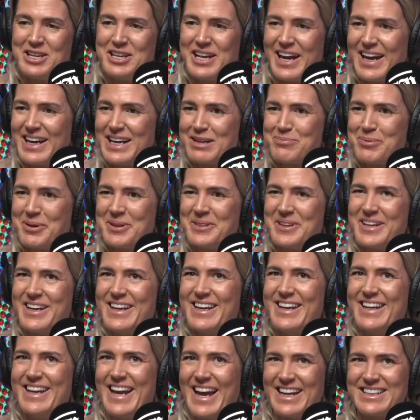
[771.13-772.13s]
you end up on
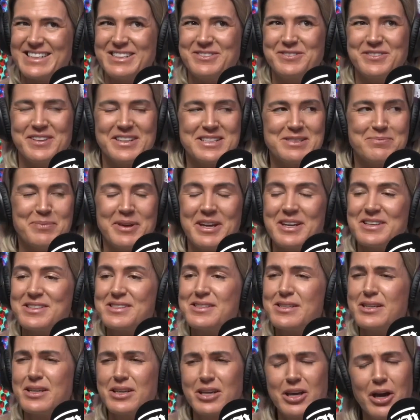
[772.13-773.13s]
the inactive list
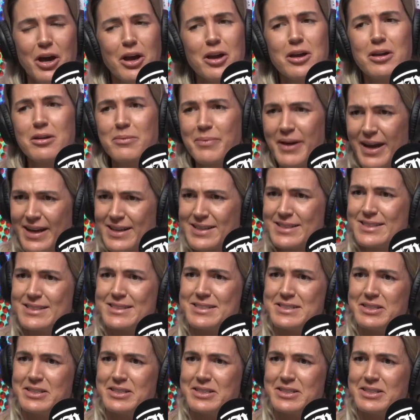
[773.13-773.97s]
because you go back to